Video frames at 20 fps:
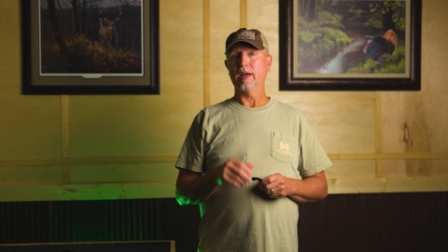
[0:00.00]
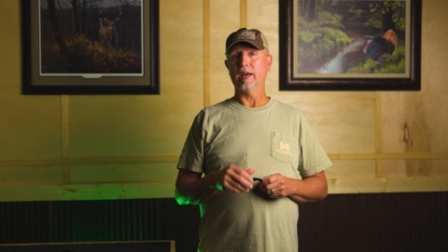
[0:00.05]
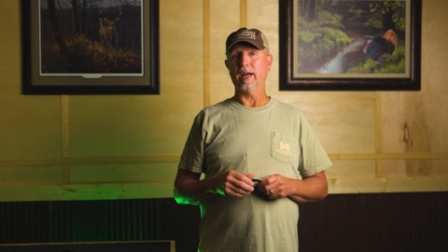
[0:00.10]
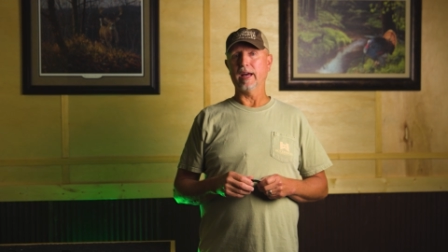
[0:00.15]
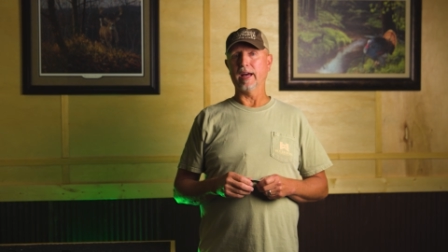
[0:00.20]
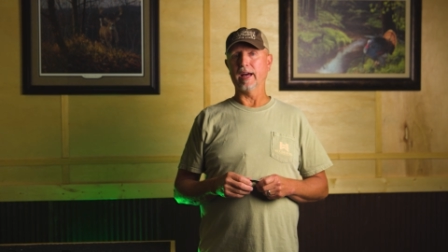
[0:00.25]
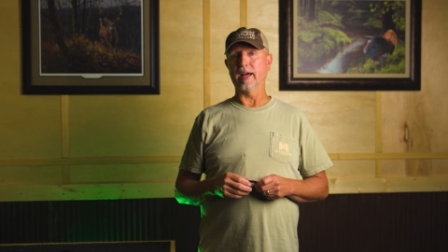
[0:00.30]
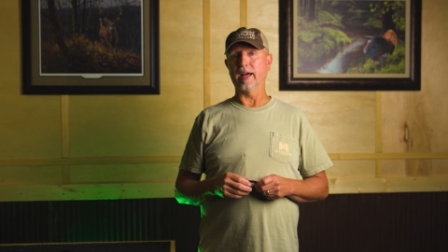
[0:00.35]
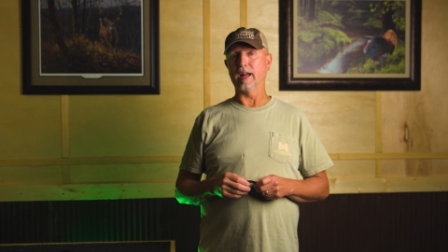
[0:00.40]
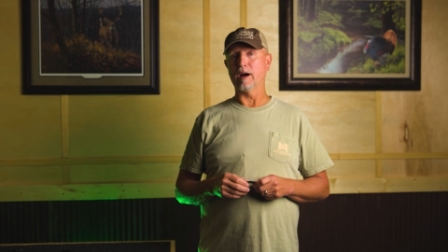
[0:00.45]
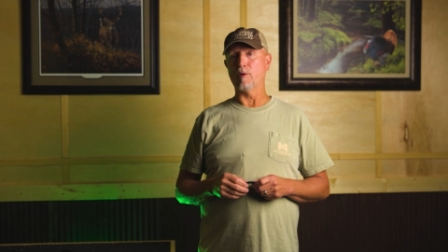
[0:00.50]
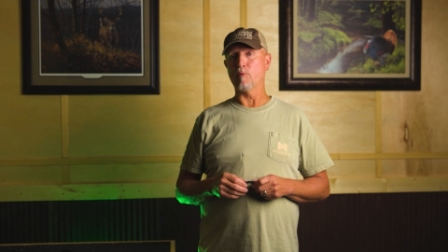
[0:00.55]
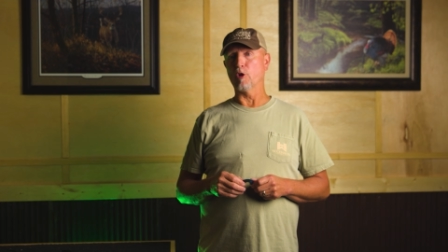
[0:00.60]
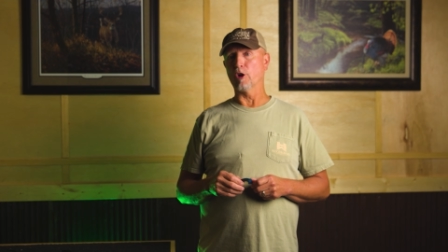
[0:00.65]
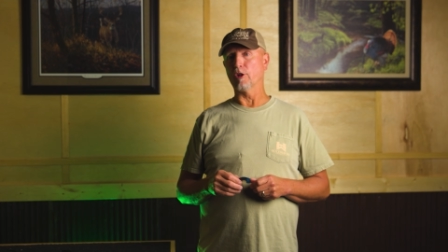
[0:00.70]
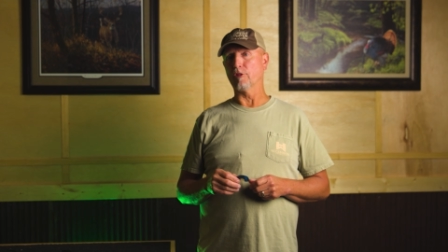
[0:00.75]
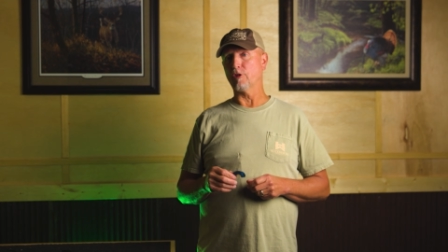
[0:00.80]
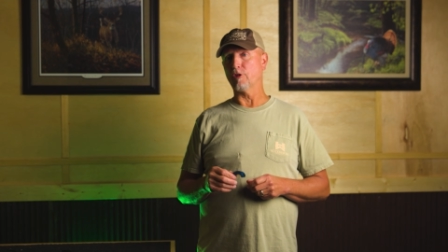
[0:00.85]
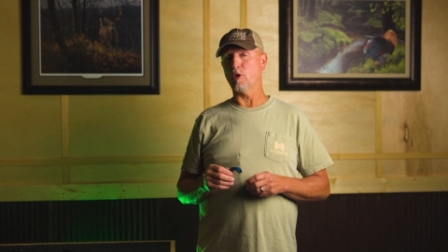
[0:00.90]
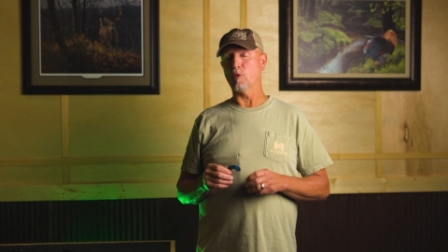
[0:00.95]
And I want
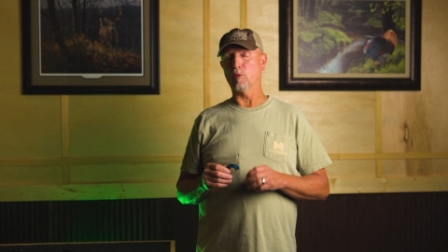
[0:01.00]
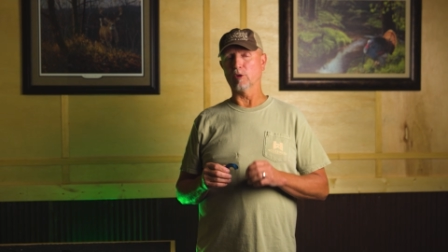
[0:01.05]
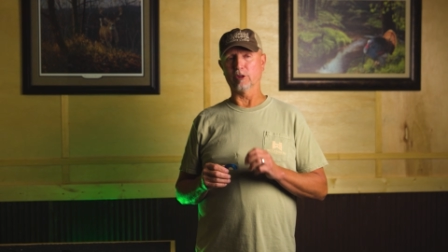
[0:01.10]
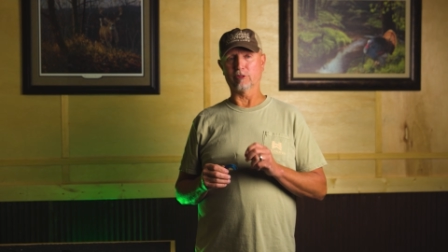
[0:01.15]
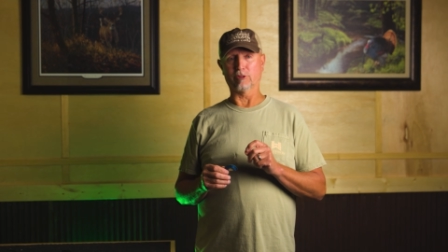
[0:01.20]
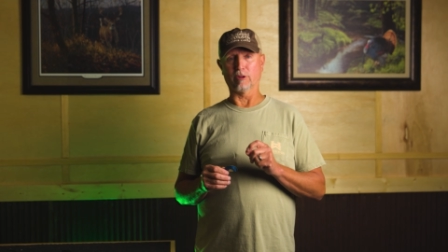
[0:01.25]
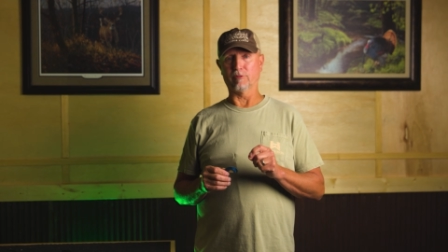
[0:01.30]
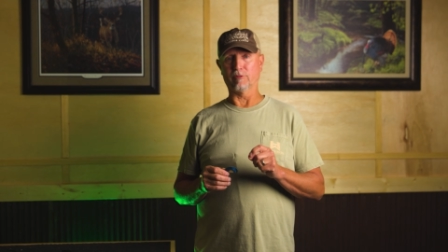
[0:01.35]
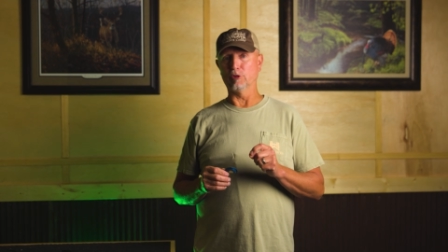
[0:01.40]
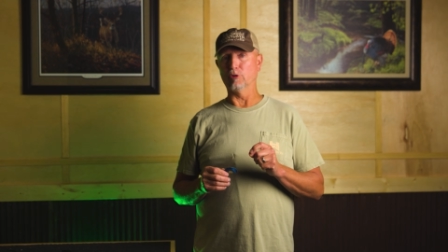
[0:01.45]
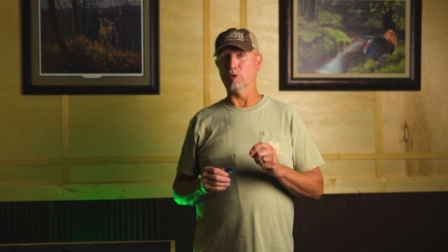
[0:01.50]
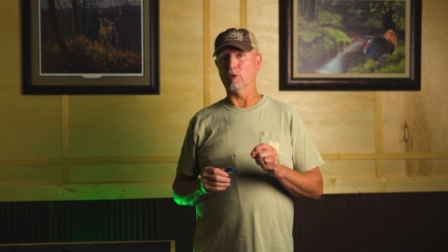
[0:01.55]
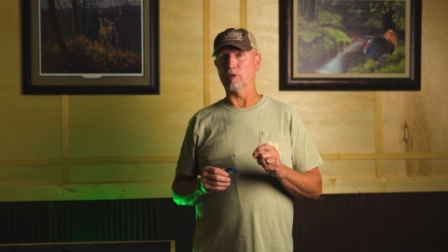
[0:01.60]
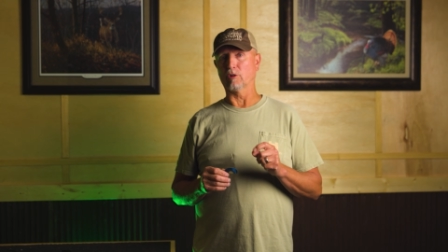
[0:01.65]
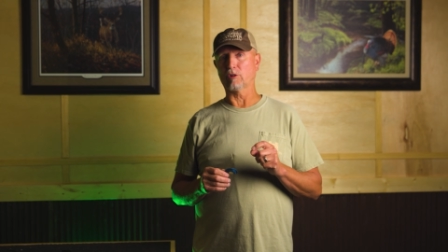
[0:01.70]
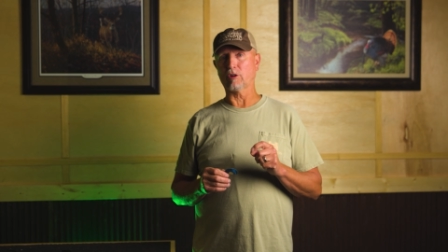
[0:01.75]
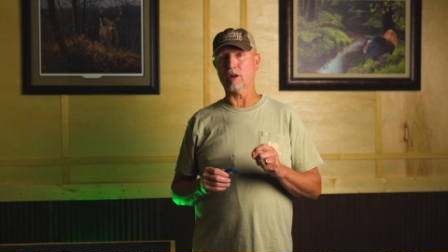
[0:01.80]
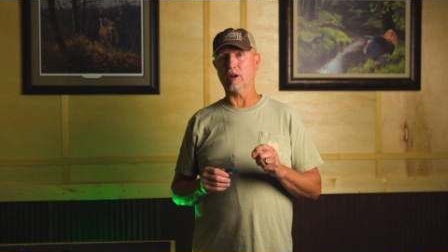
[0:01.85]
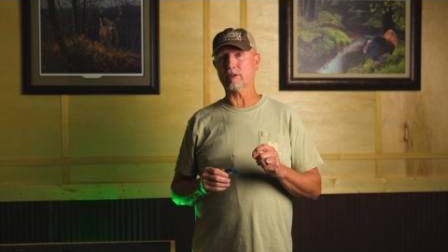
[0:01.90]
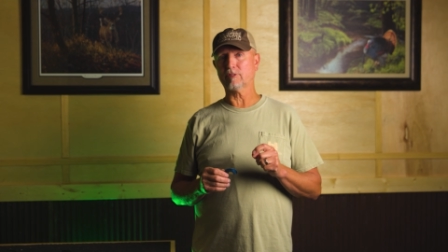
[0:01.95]
to throw just a few little
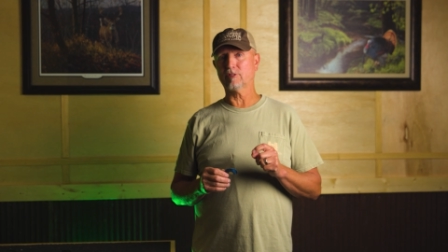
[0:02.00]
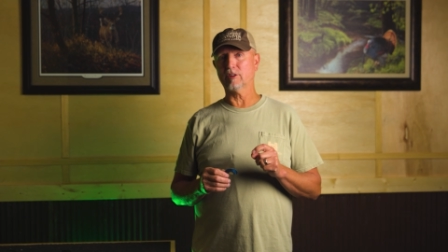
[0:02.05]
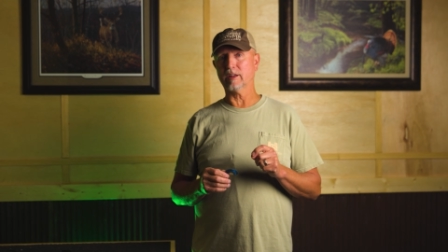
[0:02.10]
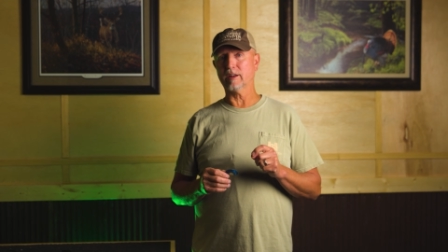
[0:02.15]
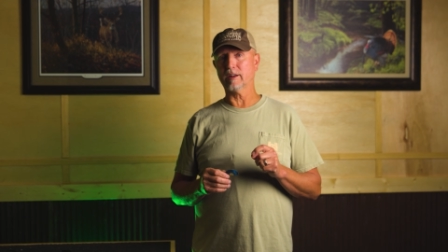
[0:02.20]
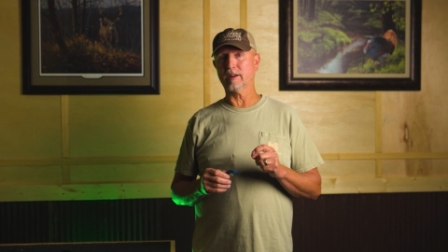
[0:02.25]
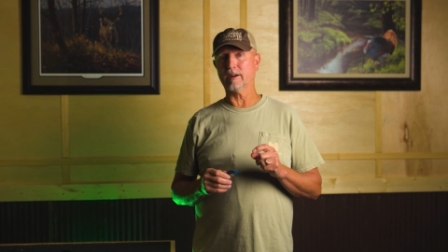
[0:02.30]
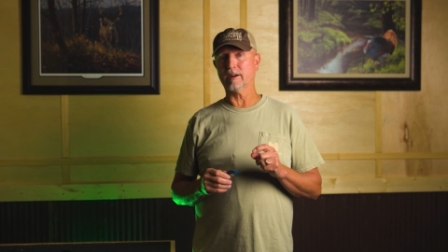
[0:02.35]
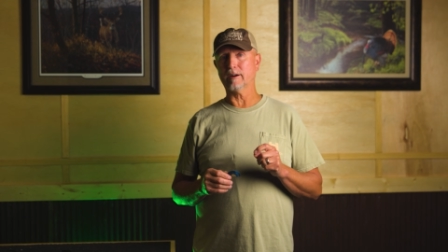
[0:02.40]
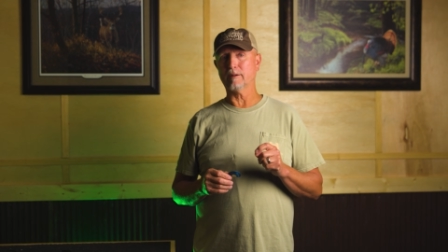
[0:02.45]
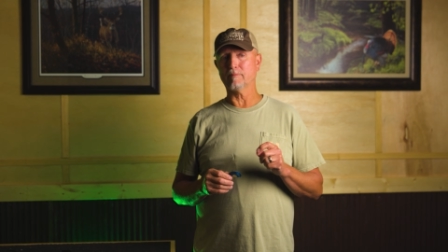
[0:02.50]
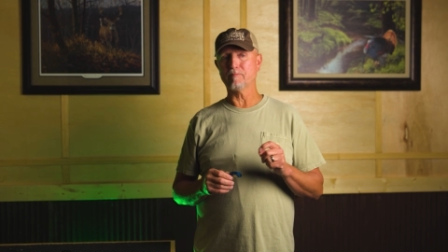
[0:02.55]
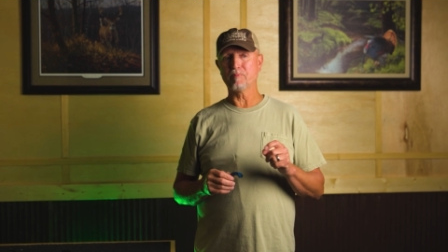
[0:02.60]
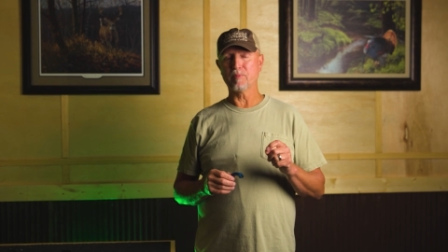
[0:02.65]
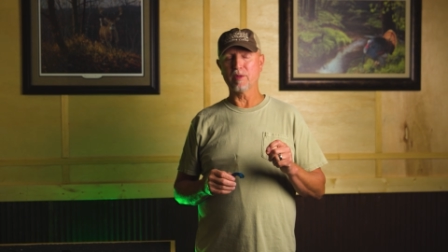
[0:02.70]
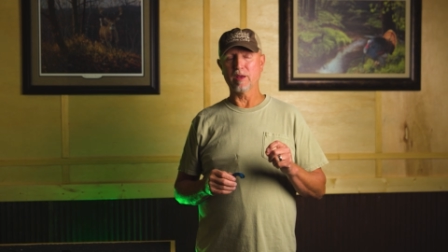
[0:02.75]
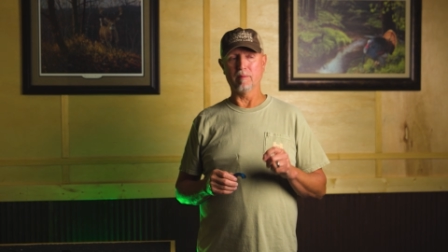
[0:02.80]
clucks in there